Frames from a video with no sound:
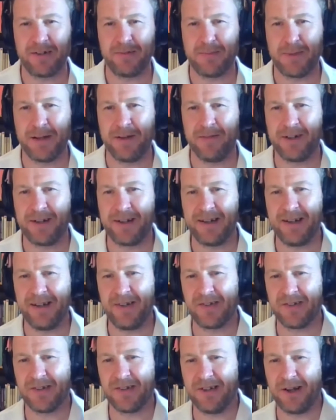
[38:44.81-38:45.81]
a bit of a
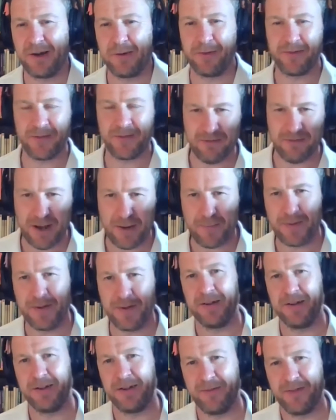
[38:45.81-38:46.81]
geezer, you know, with the
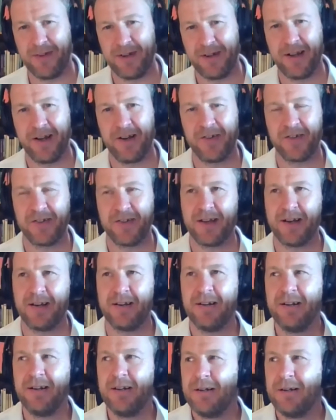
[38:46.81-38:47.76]
rapping and the videos and that.